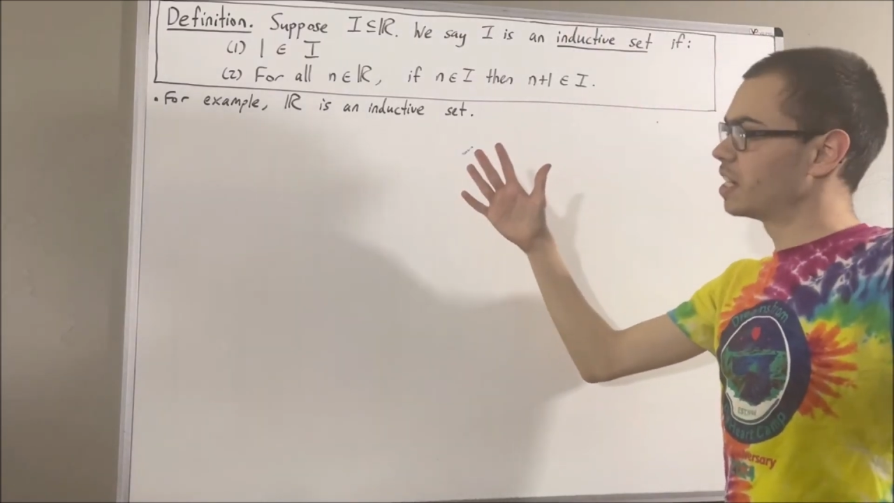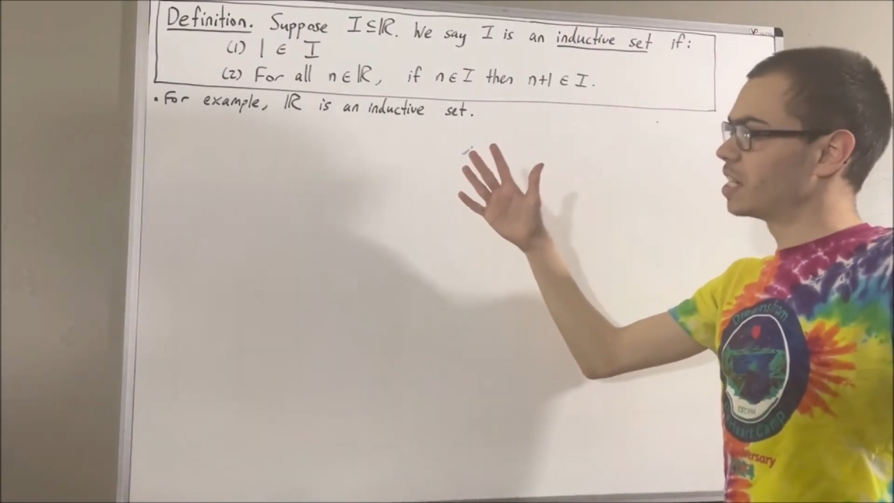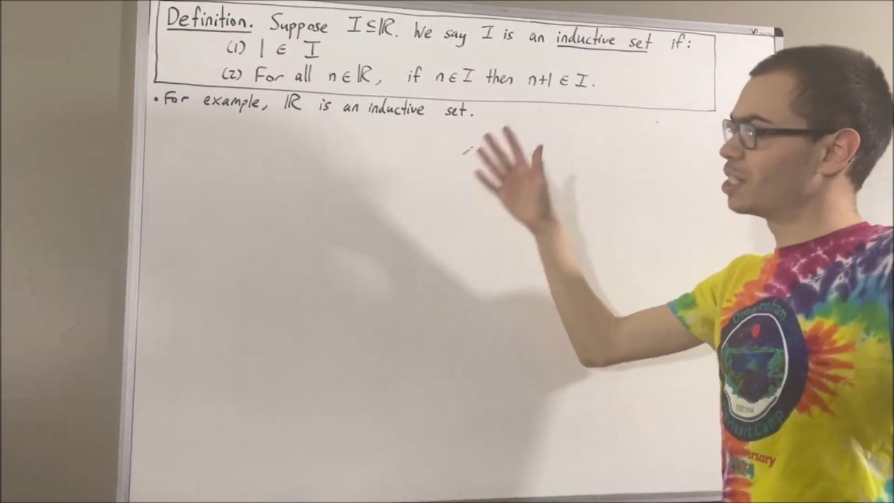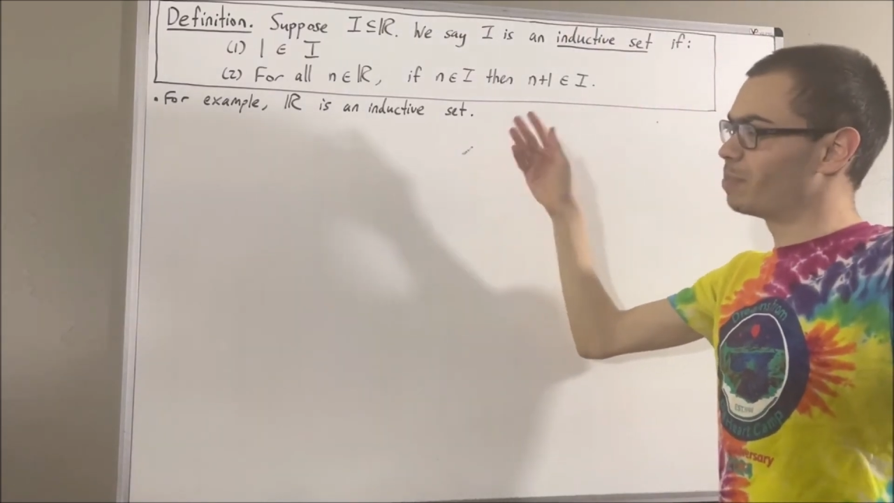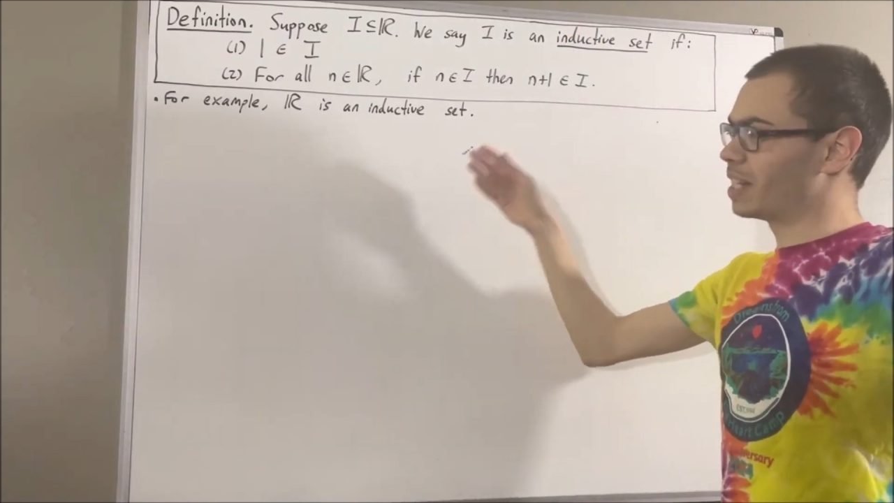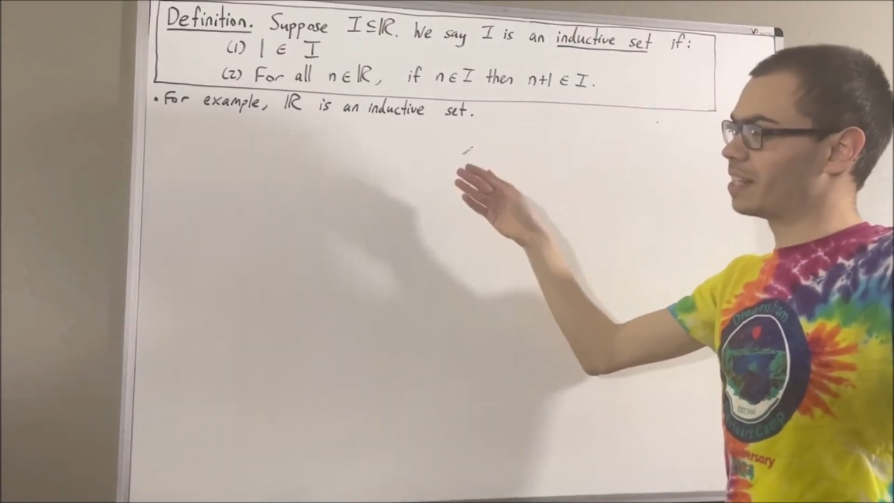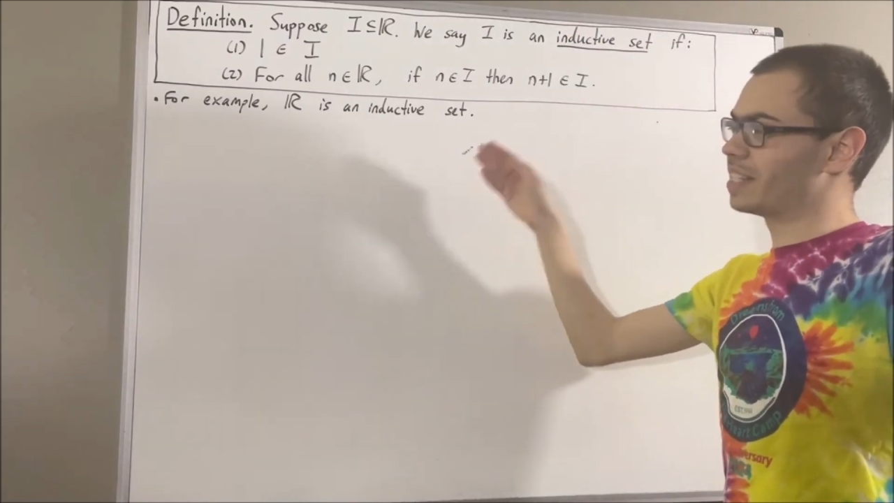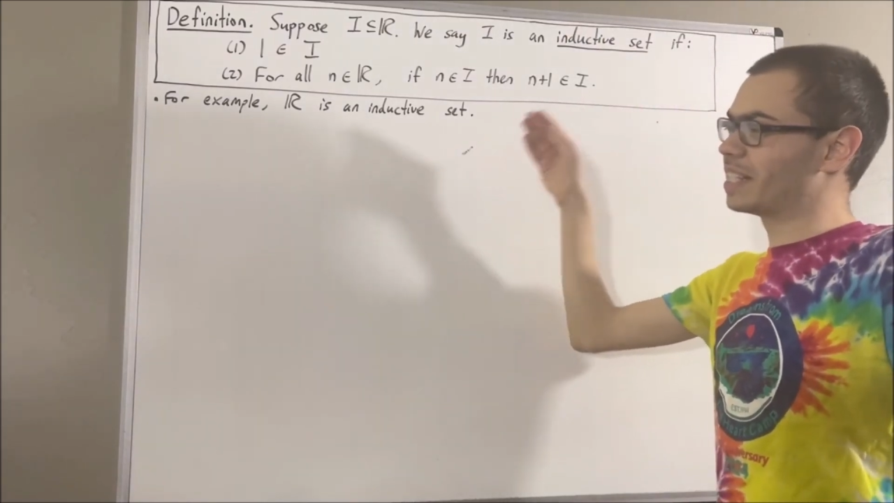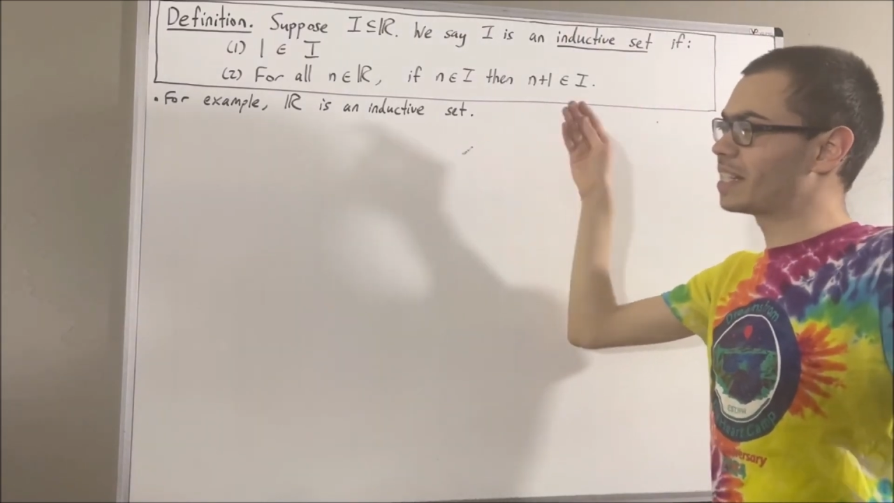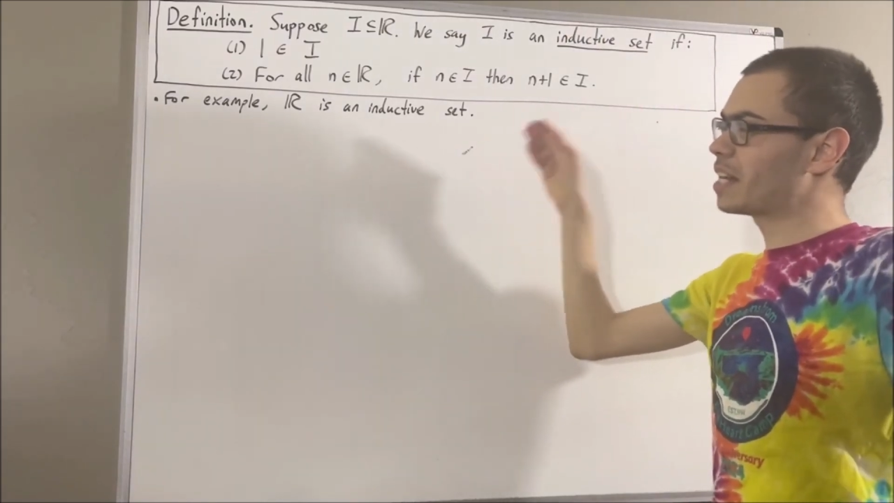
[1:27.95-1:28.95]
to be the
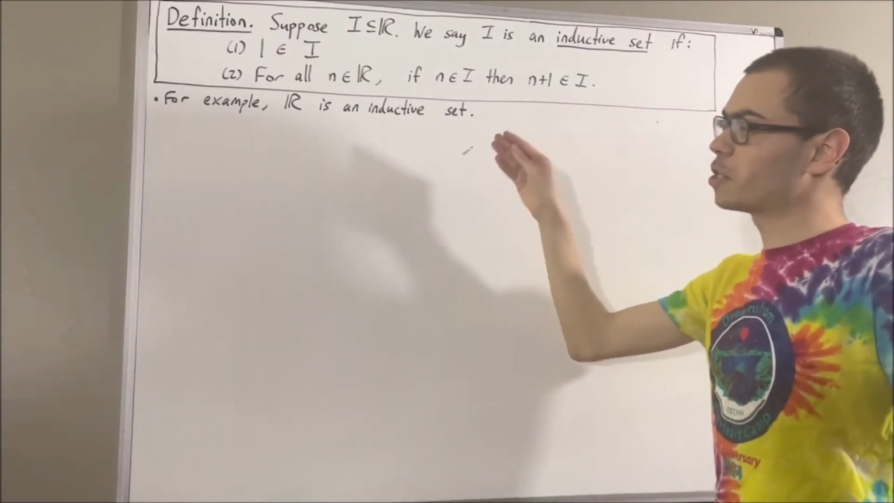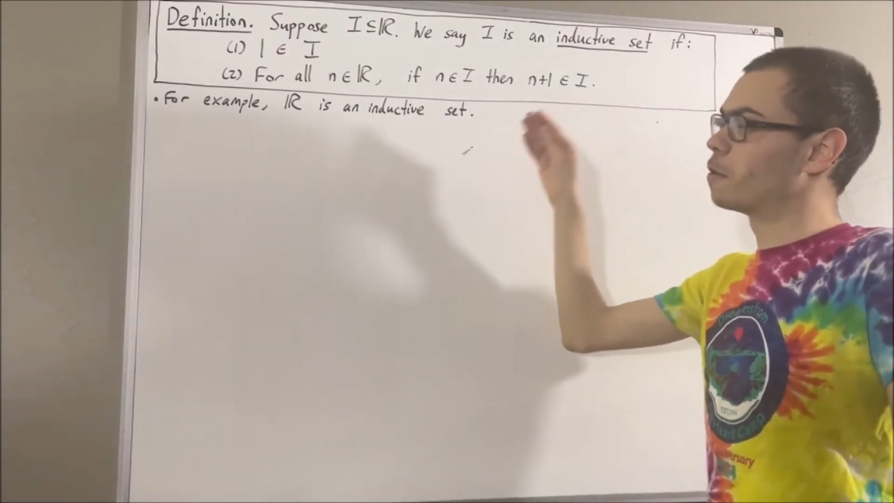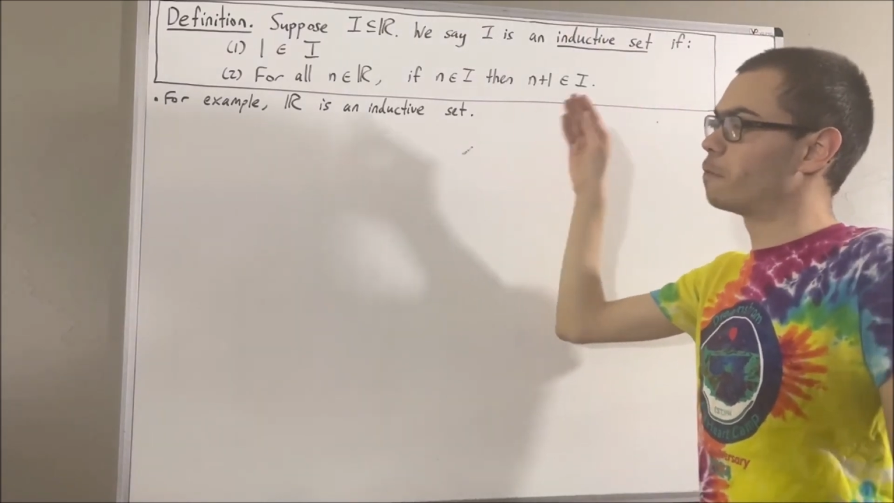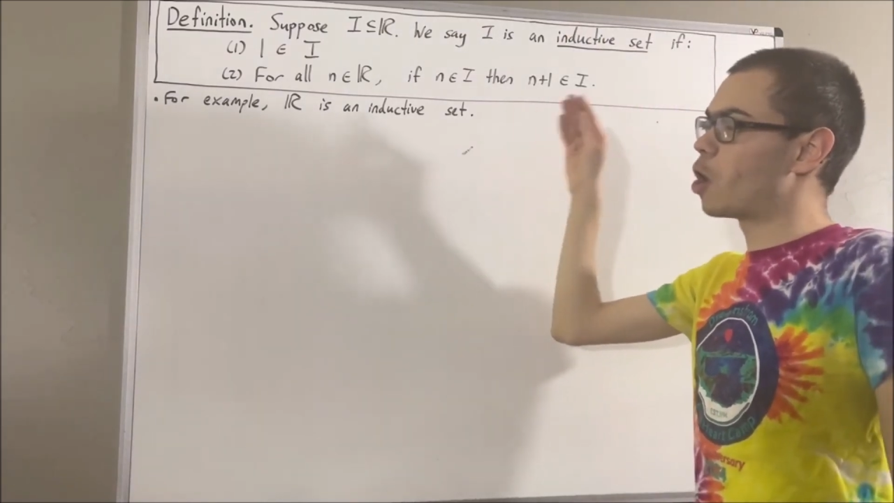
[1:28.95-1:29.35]
set of